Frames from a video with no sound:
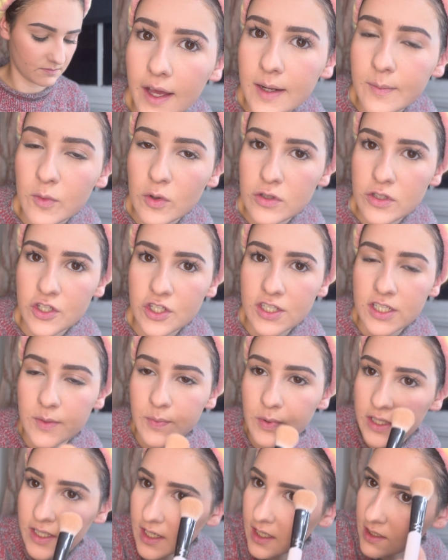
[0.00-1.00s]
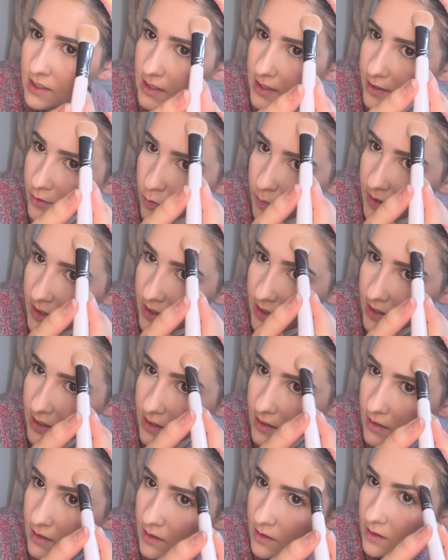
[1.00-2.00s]
And I'm also just gonna put like a little bit
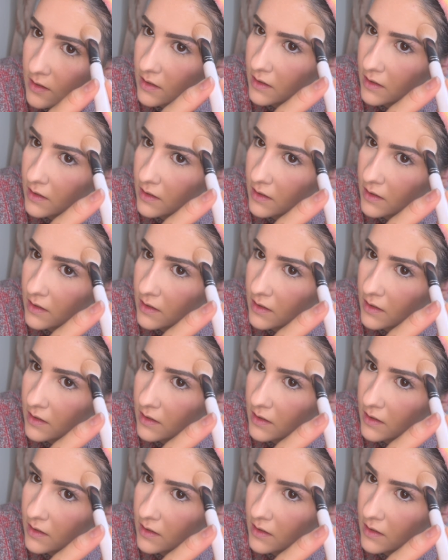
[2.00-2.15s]
here